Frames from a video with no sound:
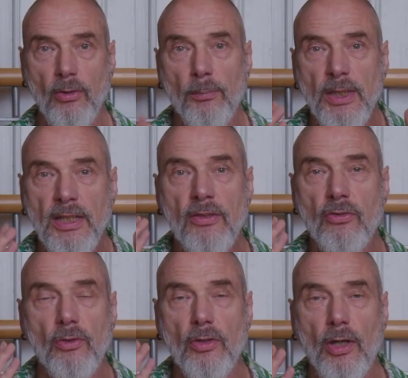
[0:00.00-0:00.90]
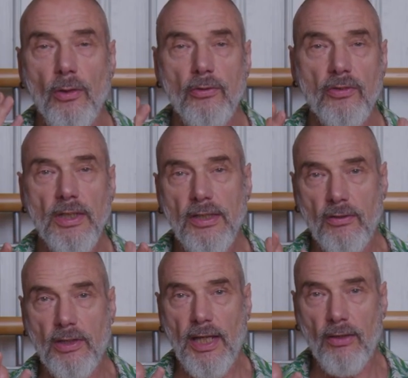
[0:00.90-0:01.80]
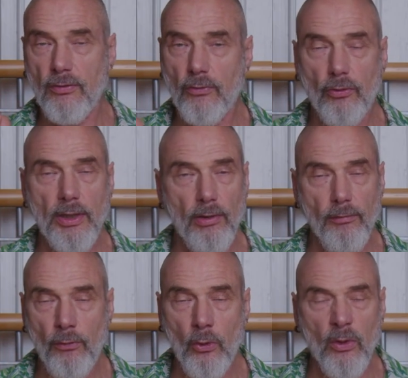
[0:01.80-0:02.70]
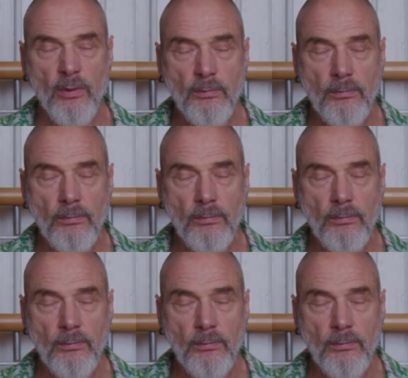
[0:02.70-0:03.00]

You breathe in through the nose to the count of 3 or 4.